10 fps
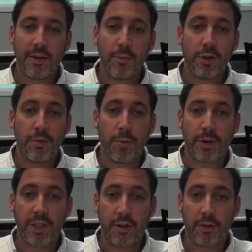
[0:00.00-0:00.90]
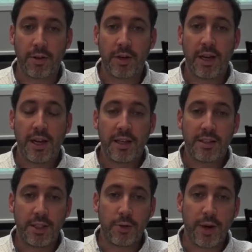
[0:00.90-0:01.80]
multiple particular
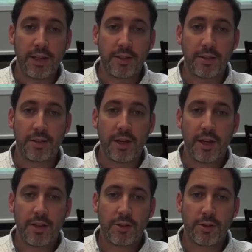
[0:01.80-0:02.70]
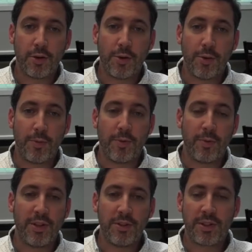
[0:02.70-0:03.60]
situations. So
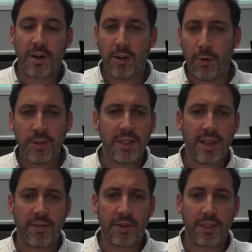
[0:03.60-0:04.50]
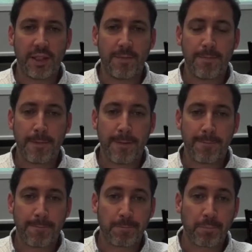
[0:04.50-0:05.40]
when you start losing diversity,
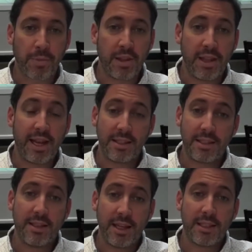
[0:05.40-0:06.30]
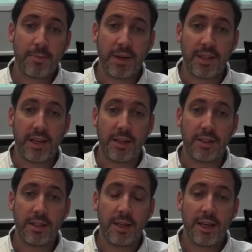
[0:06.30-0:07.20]
that's a big deal.
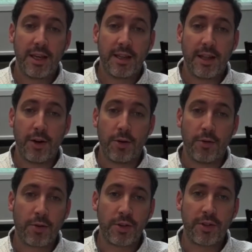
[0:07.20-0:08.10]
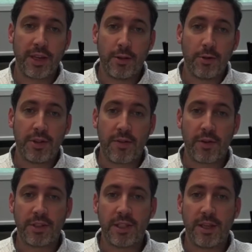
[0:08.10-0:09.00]
Now, of course, you can lose
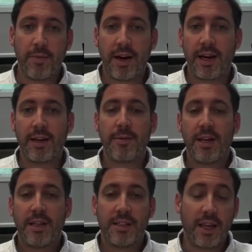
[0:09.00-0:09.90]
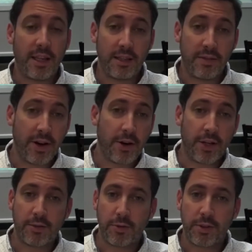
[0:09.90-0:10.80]
diversity by taking
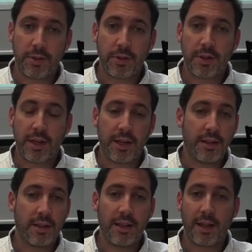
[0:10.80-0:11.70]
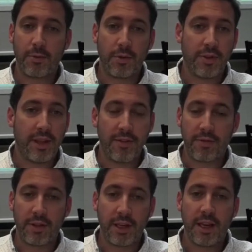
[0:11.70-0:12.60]
antibiotics for sure, and that will
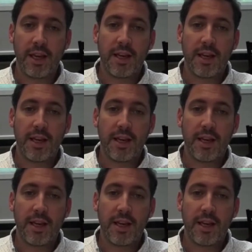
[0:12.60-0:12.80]
definitely